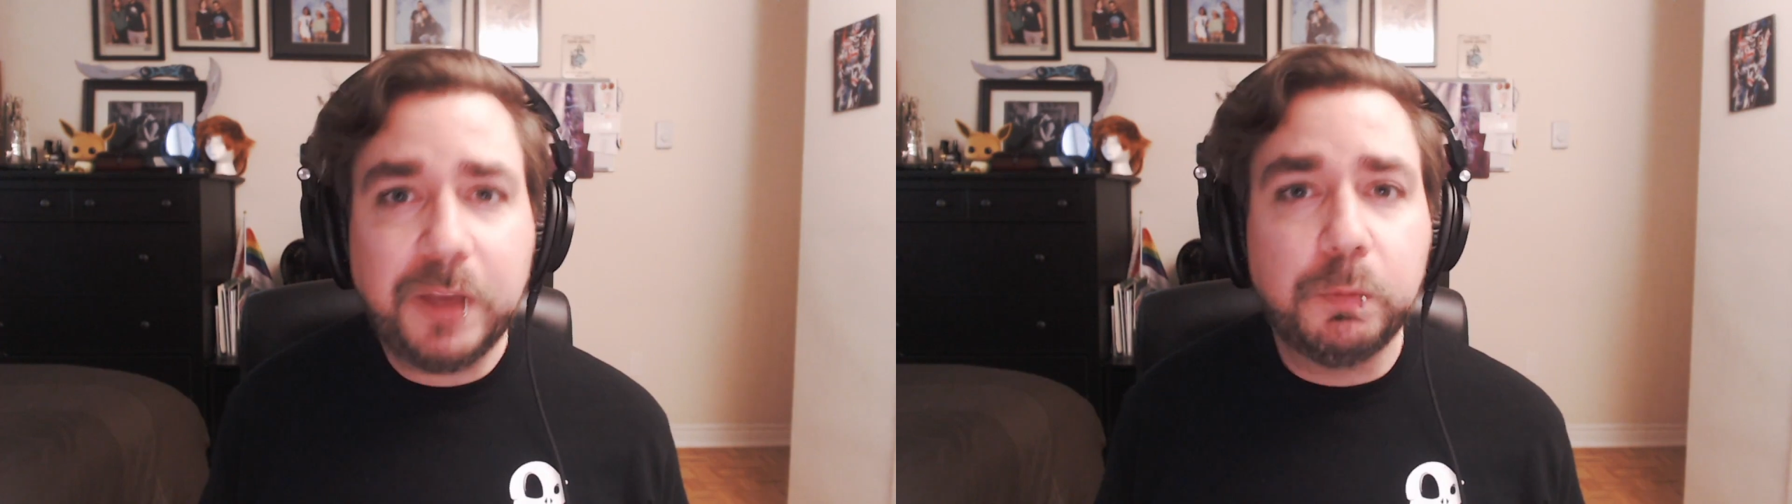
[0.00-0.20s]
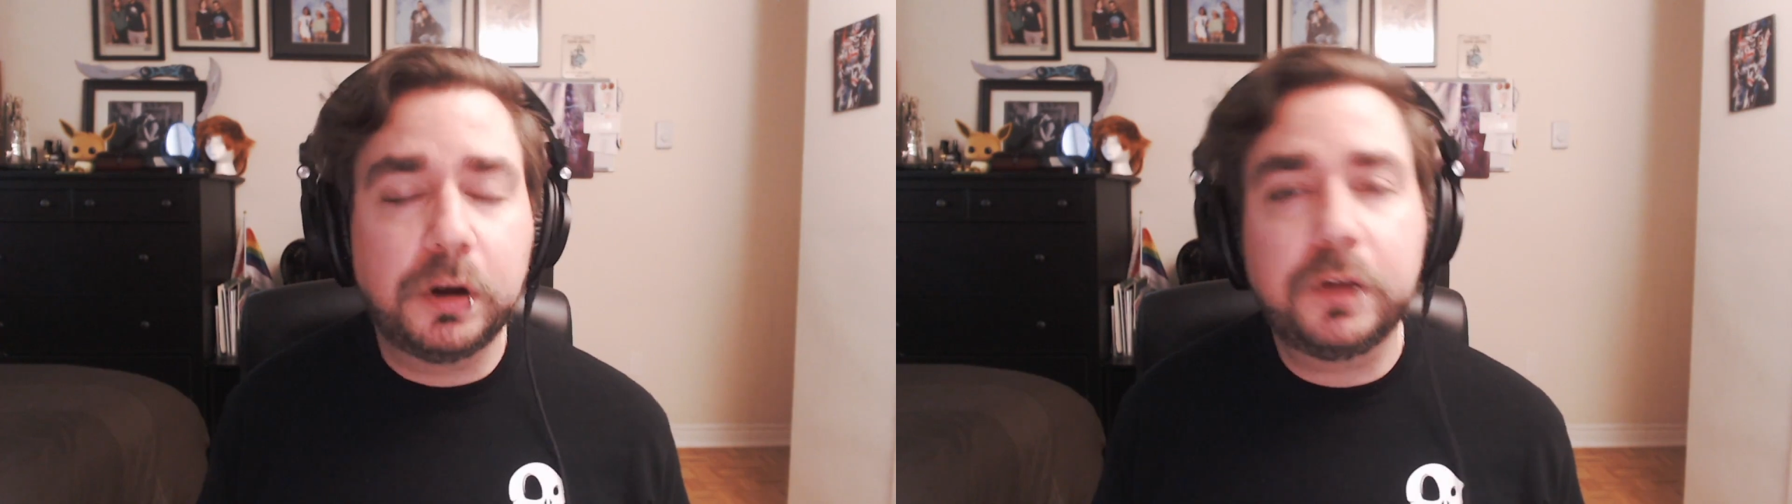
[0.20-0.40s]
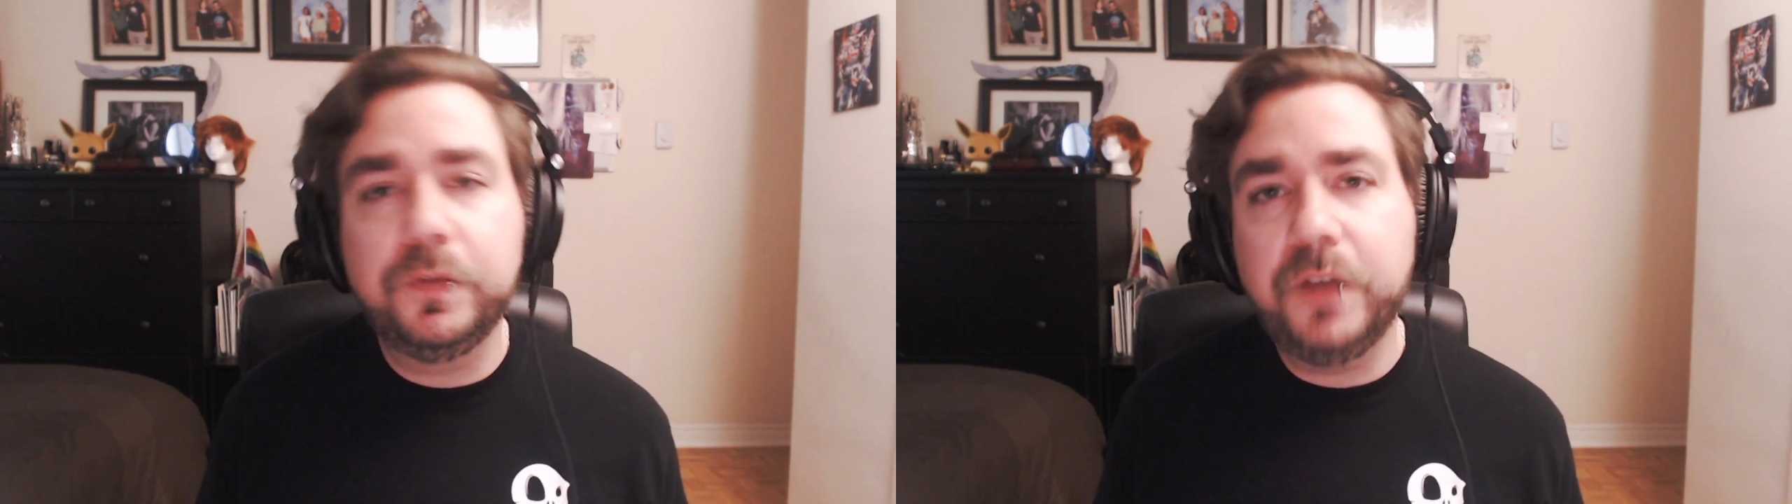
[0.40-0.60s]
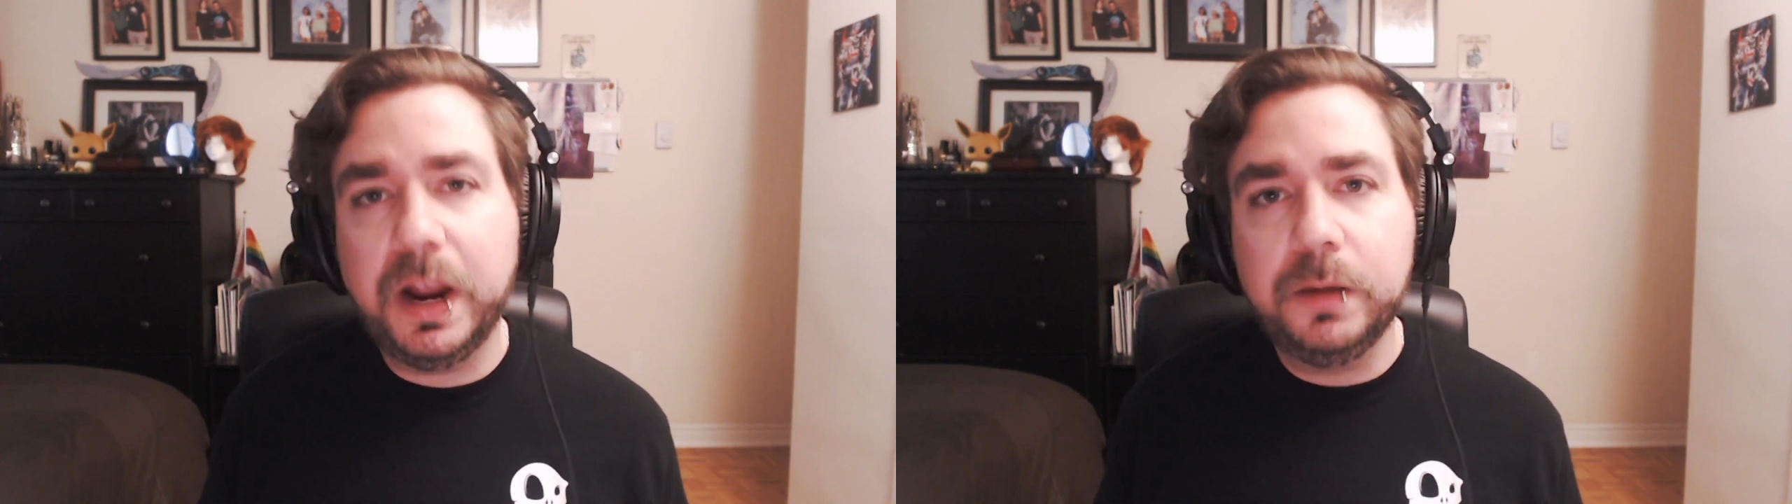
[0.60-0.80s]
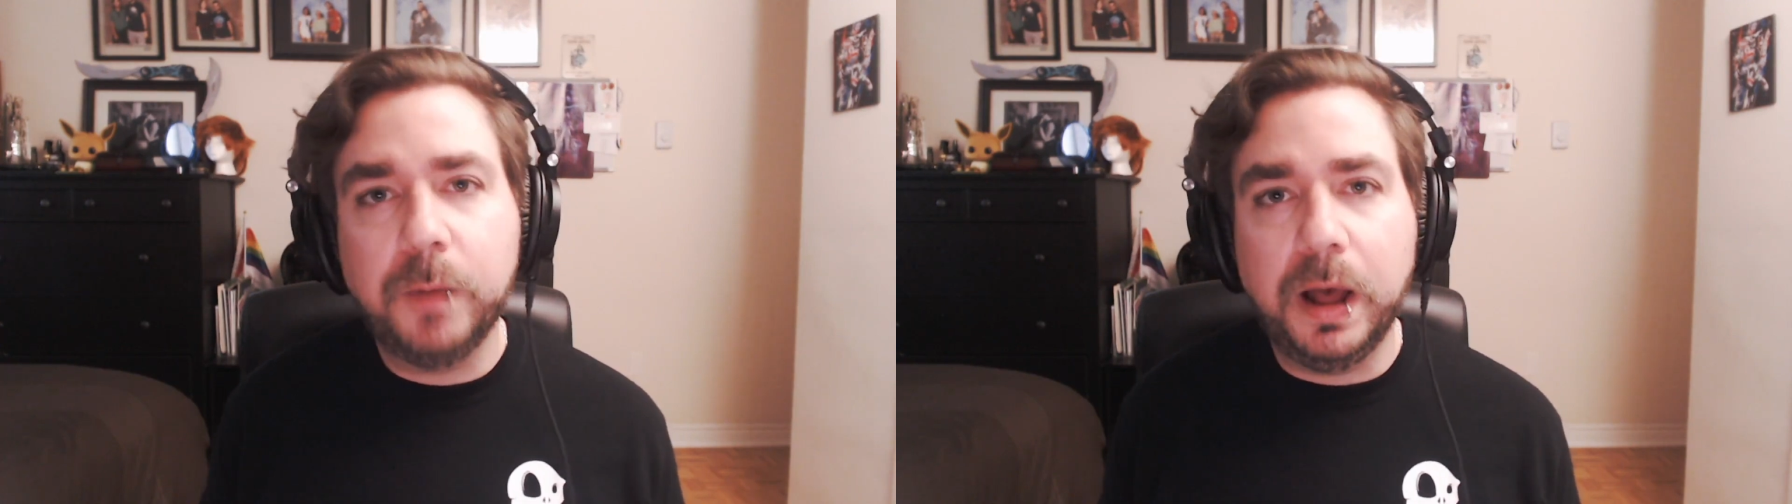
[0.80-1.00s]
that they work
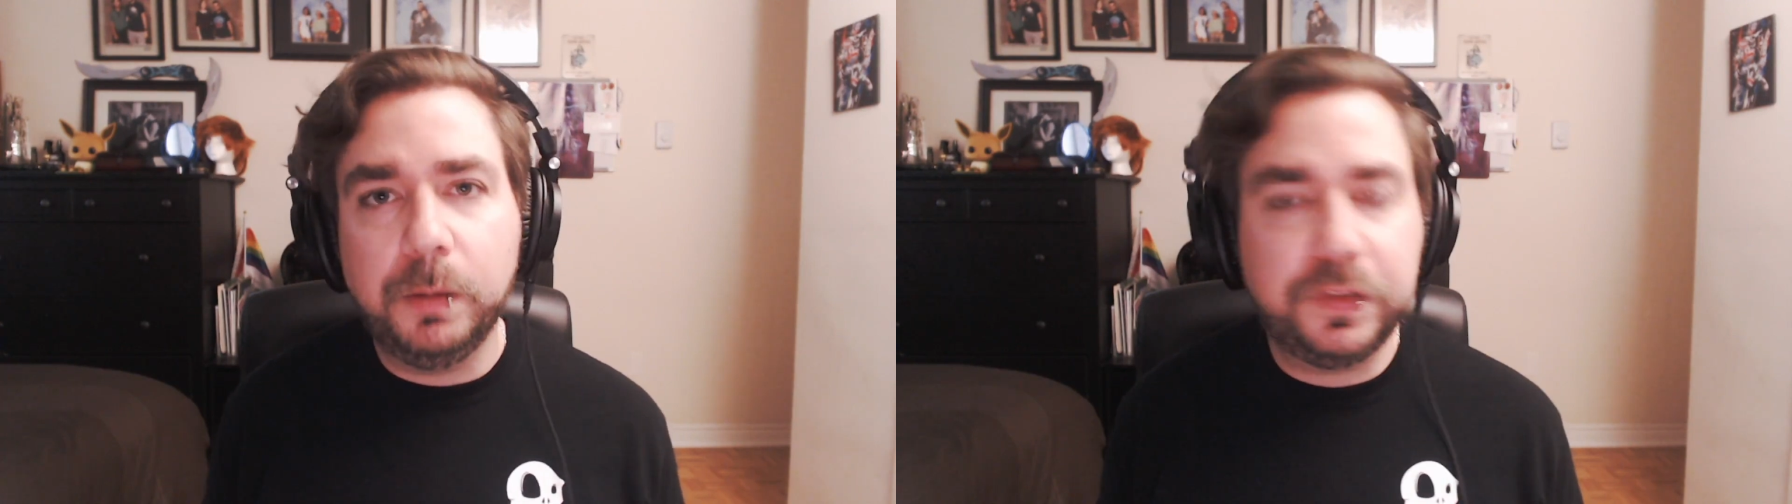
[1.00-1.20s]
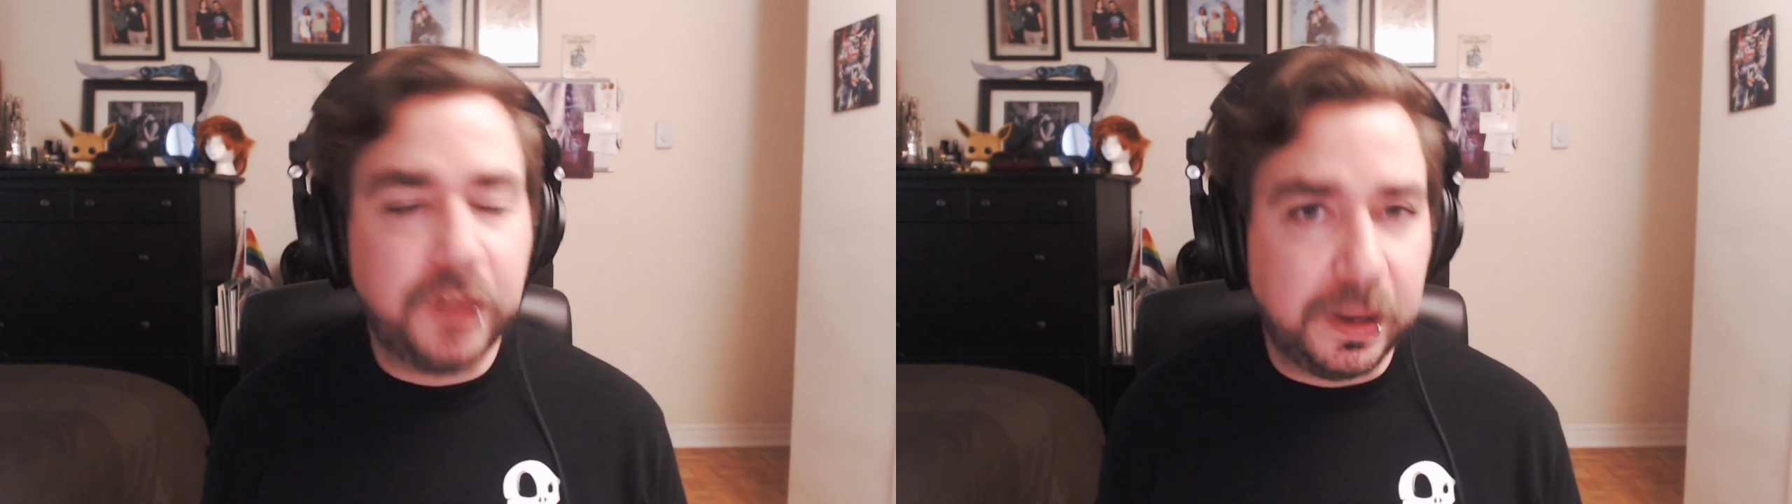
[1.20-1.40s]
very well with